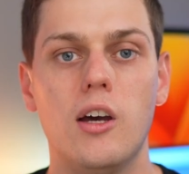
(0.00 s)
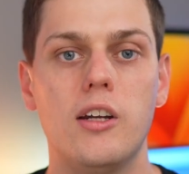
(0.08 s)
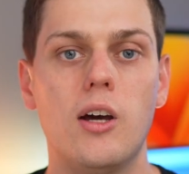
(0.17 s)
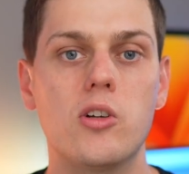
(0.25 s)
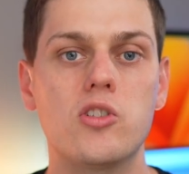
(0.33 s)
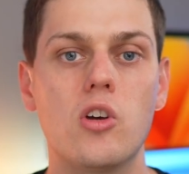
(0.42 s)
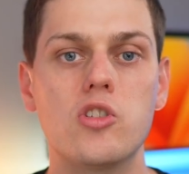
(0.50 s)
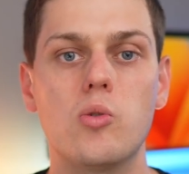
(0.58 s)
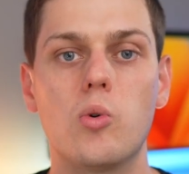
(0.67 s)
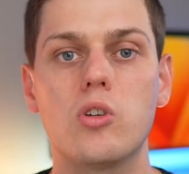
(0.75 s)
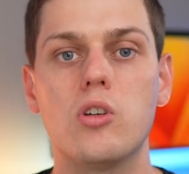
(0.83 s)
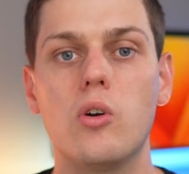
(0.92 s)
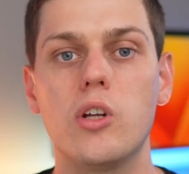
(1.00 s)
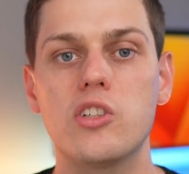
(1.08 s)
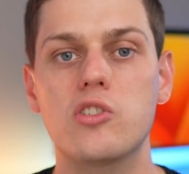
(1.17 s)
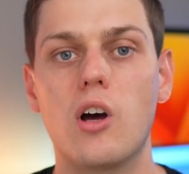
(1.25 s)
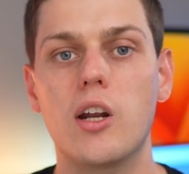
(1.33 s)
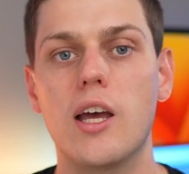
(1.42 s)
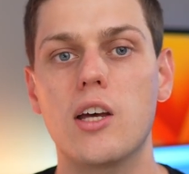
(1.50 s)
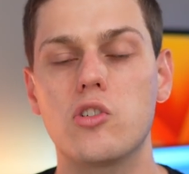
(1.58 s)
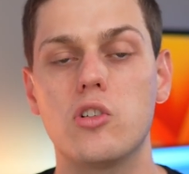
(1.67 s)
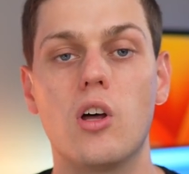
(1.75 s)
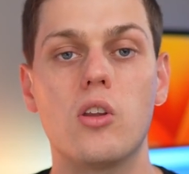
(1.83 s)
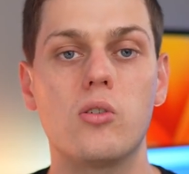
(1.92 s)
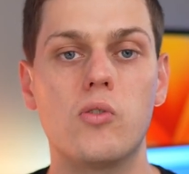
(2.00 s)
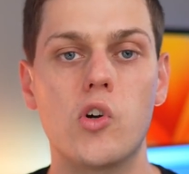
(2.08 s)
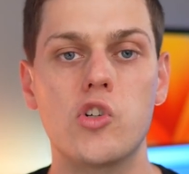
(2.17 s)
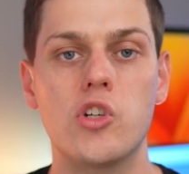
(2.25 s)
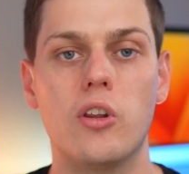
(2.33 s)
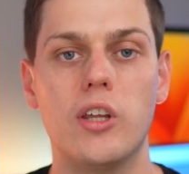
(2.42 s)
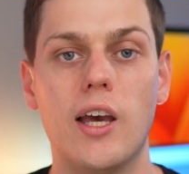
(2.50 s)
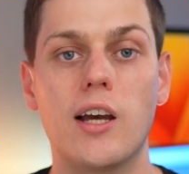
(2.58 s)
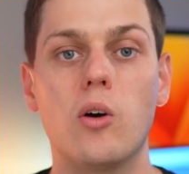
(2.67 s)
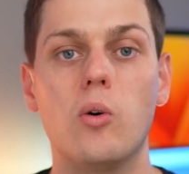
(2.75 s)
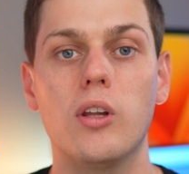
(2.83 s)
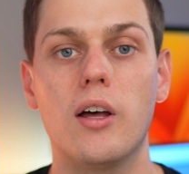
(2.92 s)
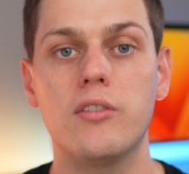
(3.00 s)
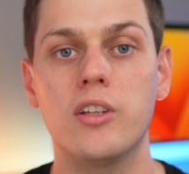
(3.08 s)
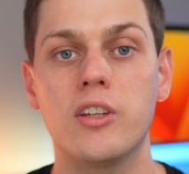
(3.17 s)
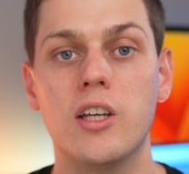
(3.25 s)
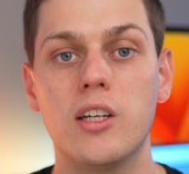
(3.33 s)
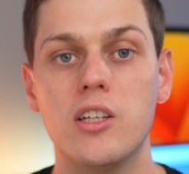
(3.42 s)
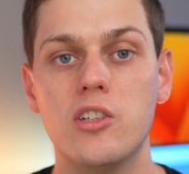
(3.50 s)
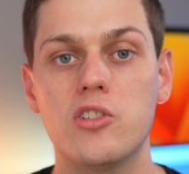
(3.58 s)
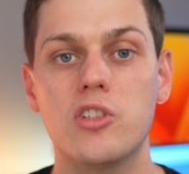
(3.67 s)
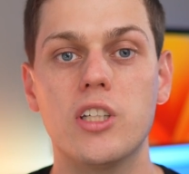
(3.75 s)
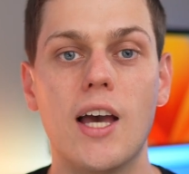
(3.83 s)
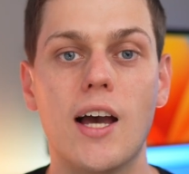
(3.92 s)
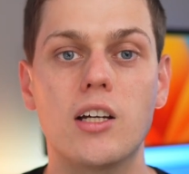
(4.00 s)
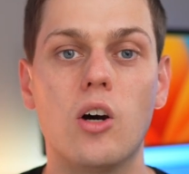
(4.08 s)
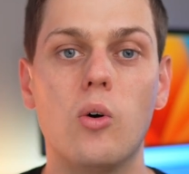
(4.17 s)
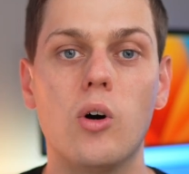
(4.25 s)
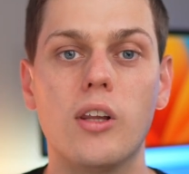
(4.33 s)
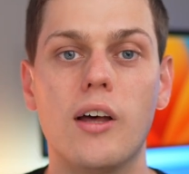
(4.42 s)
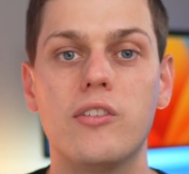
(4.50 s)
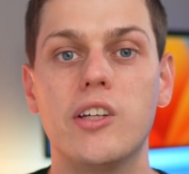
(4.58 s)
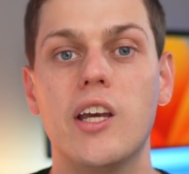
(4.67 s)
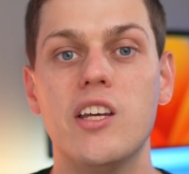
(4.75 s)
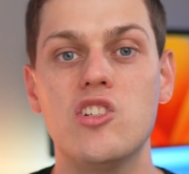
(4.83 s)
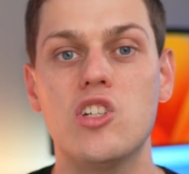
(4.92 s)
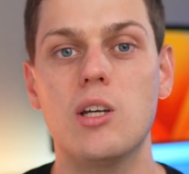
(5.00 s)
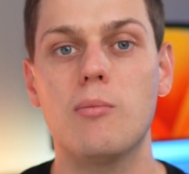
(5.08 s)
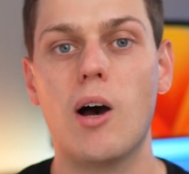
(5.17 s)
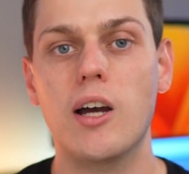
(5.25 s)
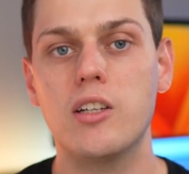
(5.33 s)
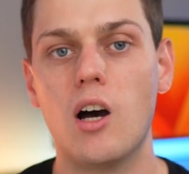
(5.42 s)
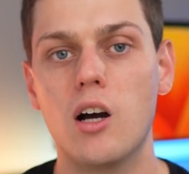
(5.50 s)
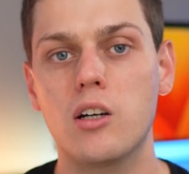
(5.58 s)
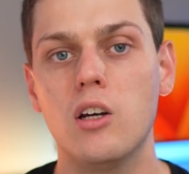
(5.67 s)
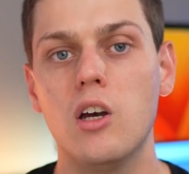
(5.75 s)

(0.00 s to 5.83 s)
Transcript: Now it's also worth noting Sonnet has another version of the Echo 11 that is the Echo 11 HDMI dock,